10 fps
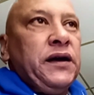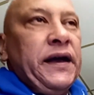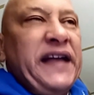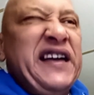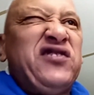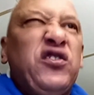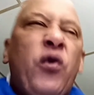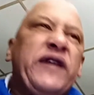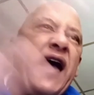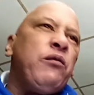he then says,
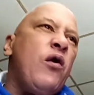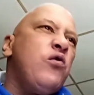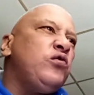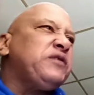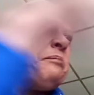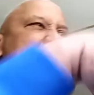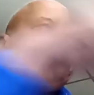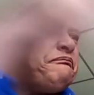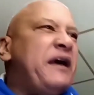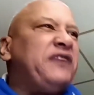okay, well, who's the
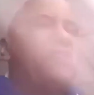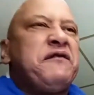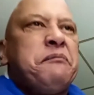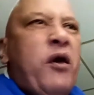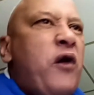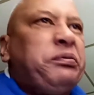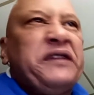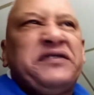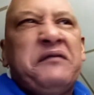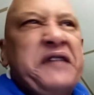best 7, 8
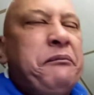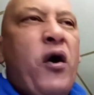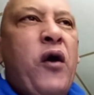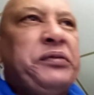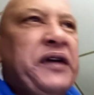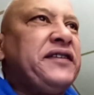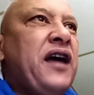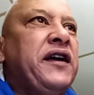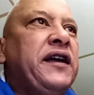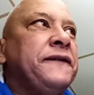ball players
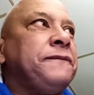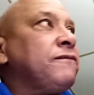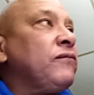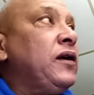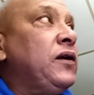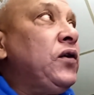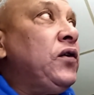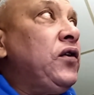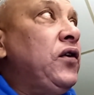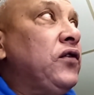out here?
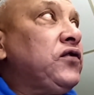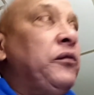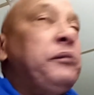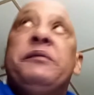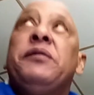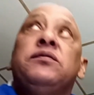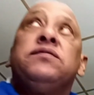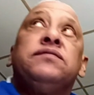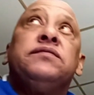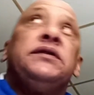People,
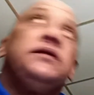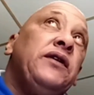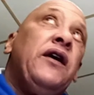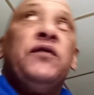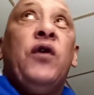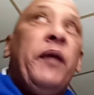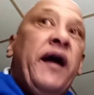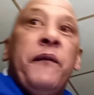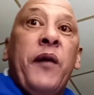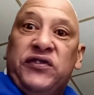
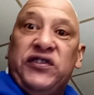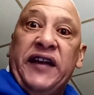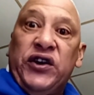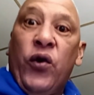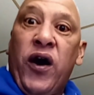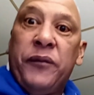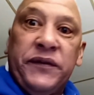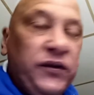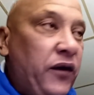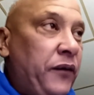everybody was scared to go up,
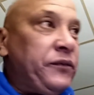you know?